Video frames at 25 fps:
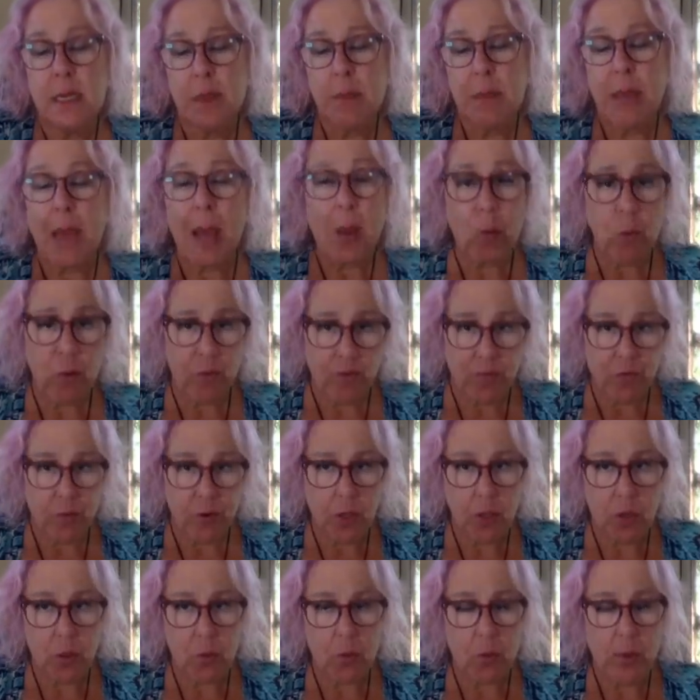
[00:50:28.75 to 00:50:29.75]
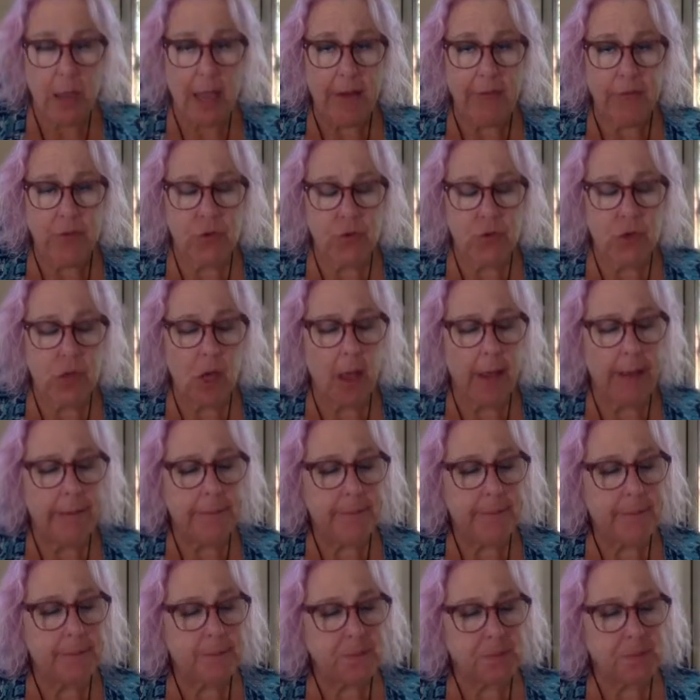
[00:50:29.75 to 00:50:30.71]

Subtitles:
power for you after time.